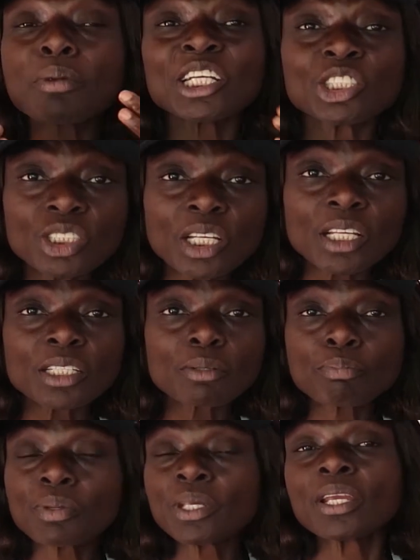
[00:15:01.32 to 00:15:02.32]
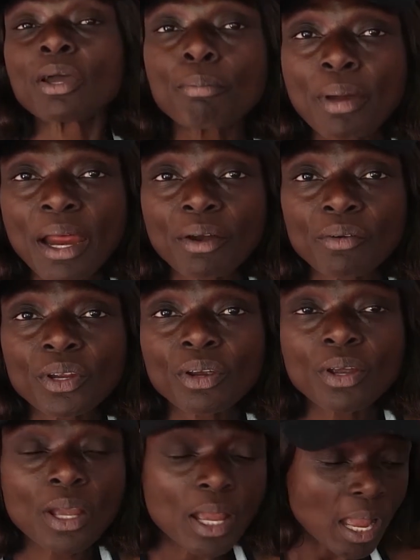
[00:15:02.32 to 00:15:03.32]
my gender be a
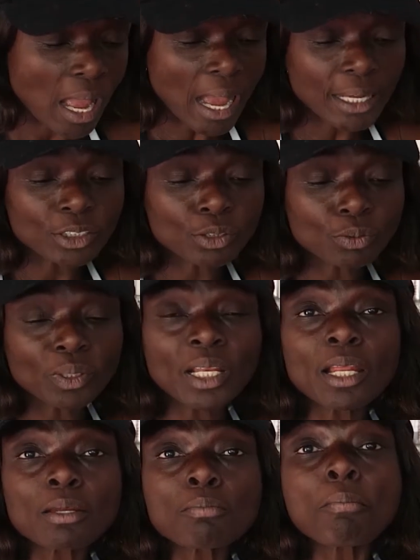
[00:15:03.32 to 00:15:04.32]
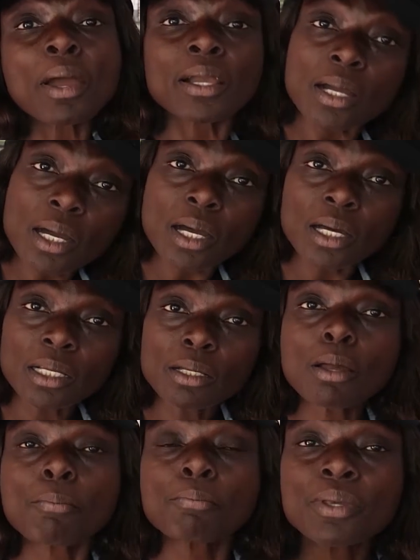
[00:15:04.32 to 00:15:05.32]
barrier. I don't let my
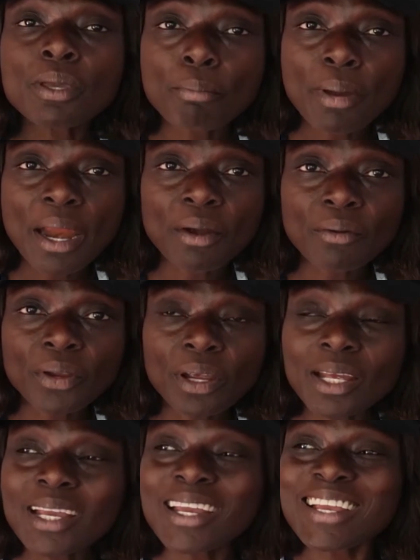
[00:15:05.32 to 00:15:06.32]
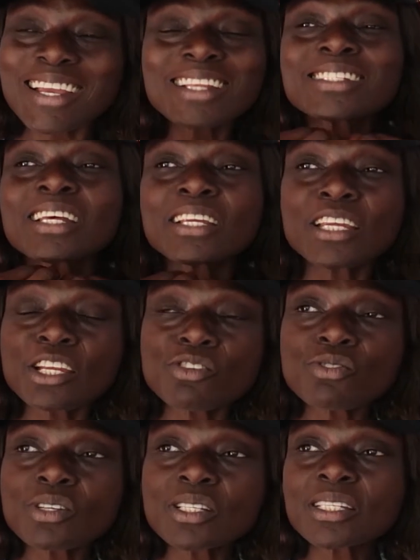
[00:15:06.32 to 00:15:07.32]
color be a barrier. It's an
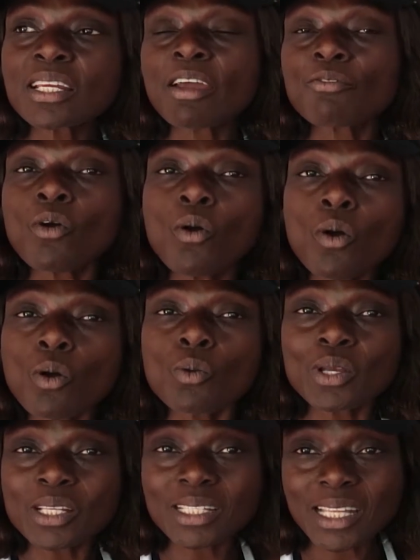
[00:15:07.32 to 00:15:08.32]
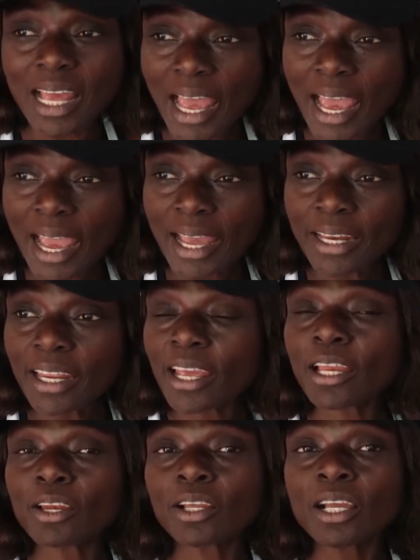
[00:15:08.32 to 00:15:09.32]
interest that I've always had,
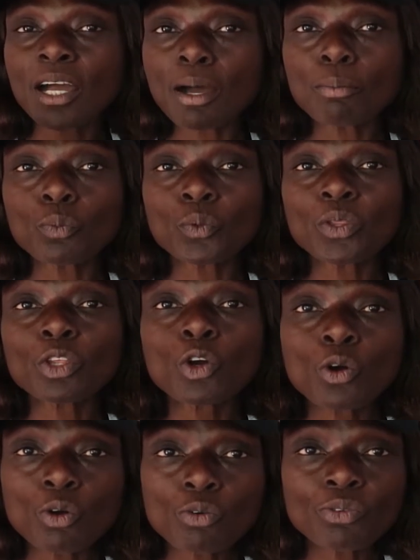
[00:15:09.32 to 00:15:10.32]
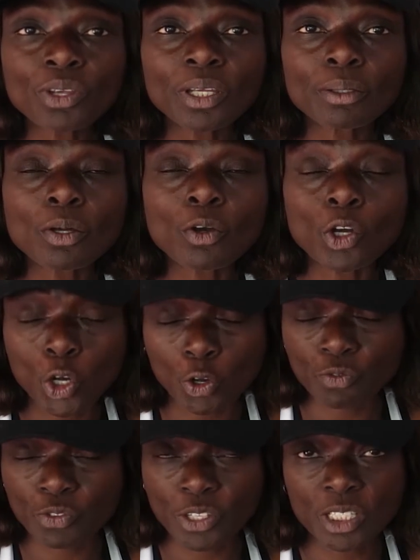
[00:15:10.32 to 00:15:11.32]
and come with
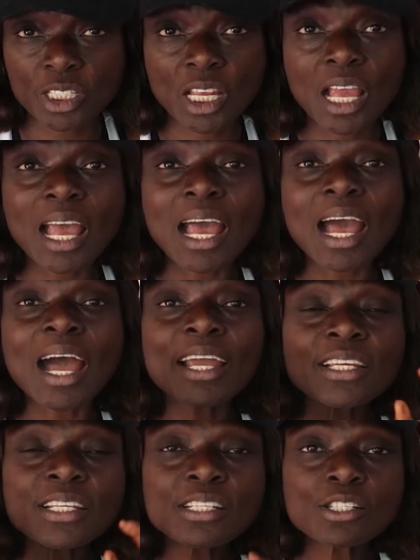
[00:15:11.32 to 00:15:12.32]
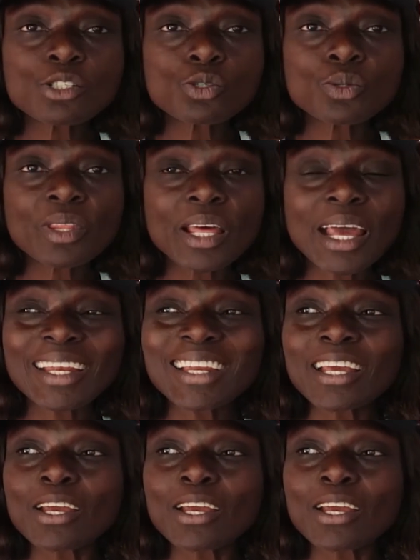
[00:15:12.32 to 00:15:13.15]
COVID, I understood that